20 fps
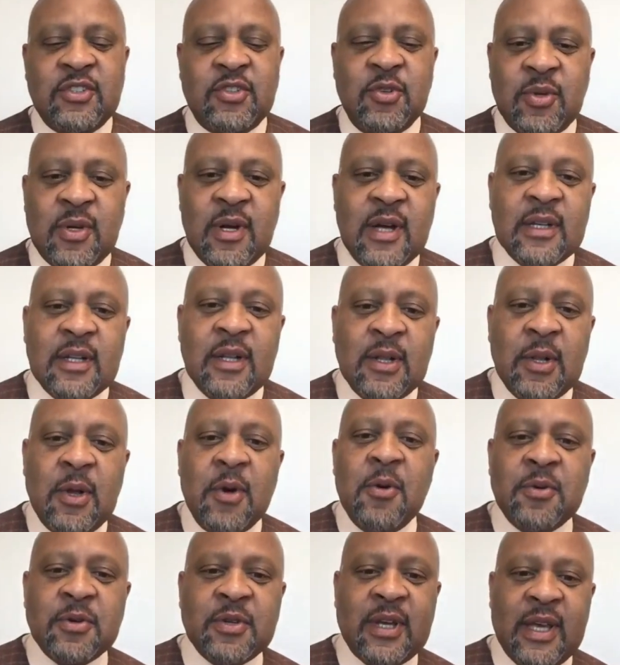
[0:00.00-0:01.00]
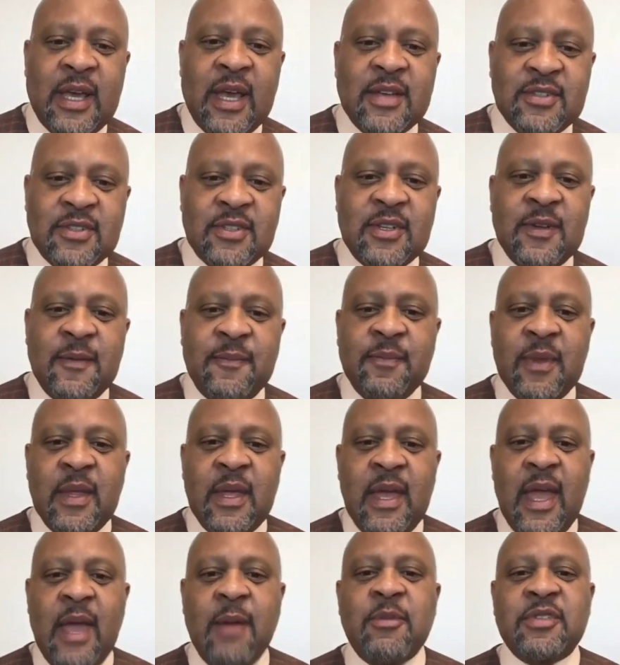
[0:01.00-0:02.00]
and took out a loan against it
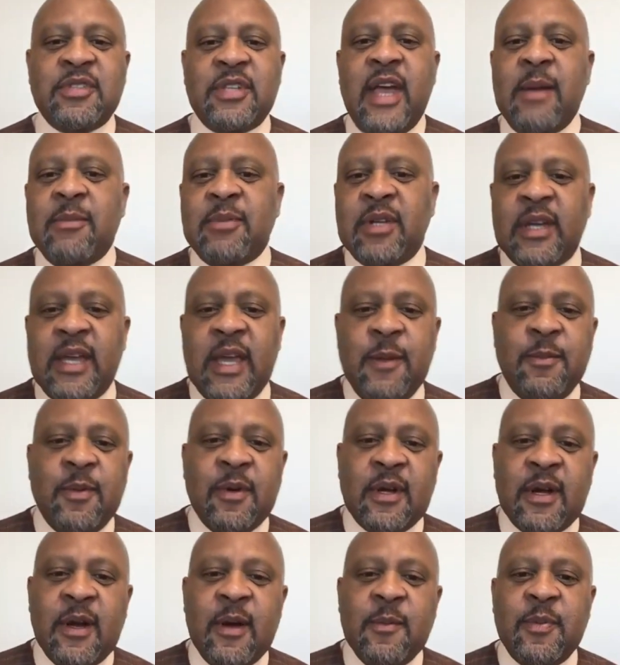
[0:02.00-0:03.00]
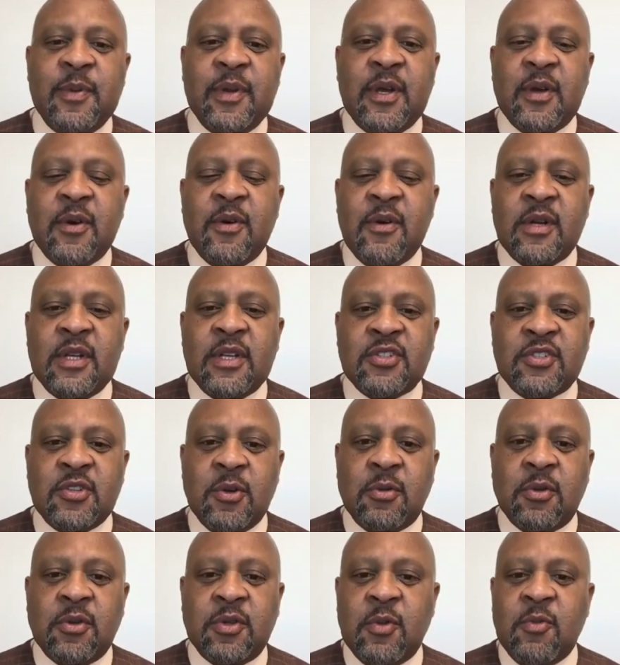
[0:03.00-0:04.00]
and was able to keep her company going
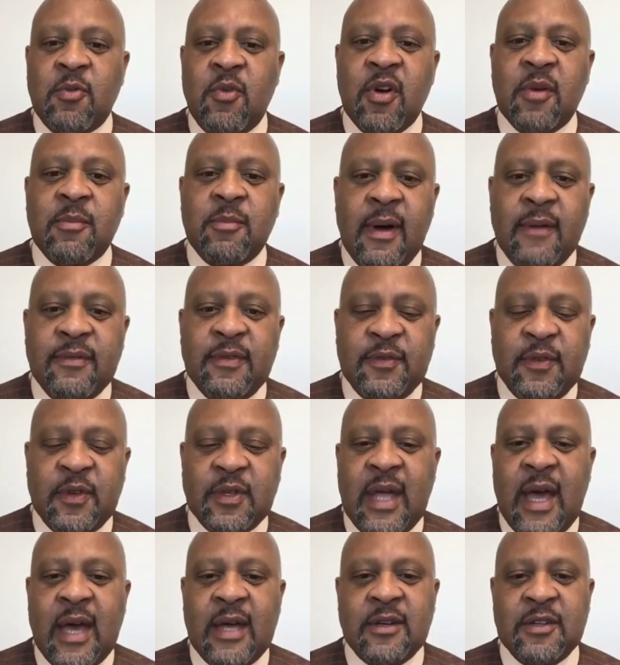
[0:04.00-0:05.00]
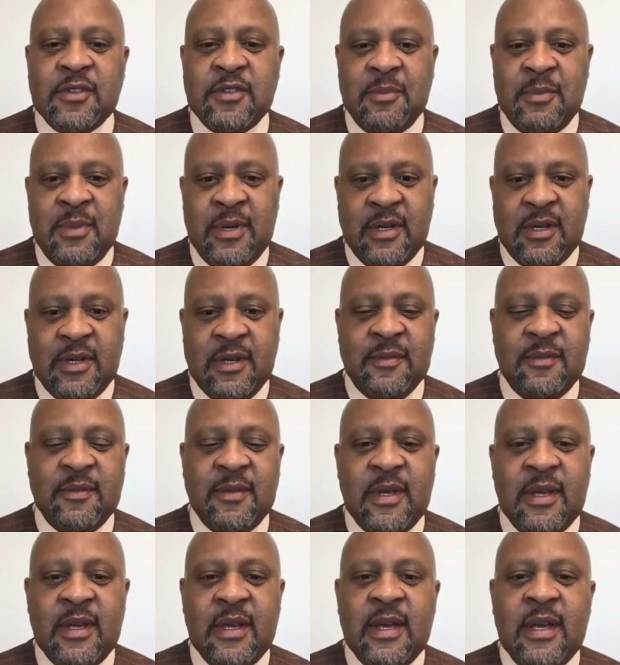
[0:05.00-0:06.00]
and sold it to Warren Buffett for nine hundred
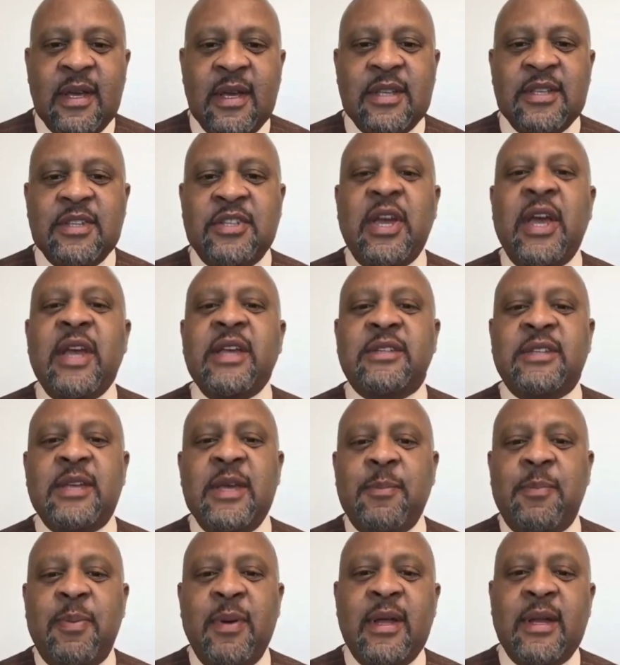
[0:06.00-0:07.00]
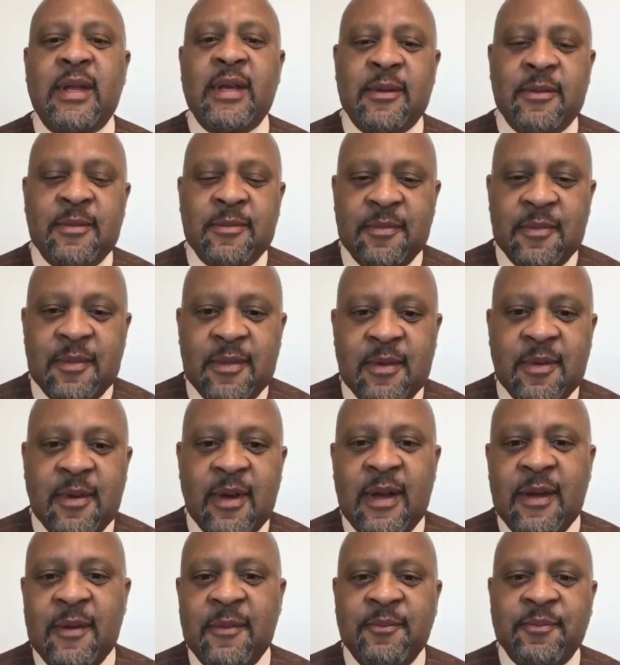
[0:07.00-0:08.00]
million dollars. J C Penney,
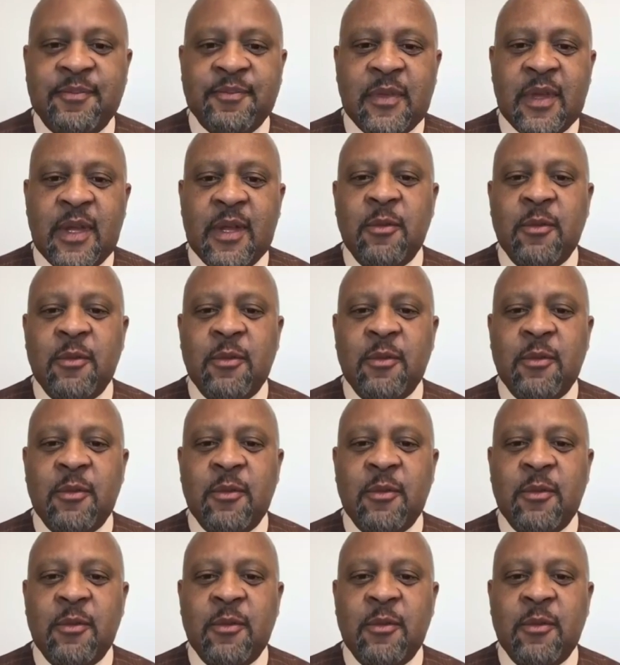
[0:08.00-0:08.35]
right?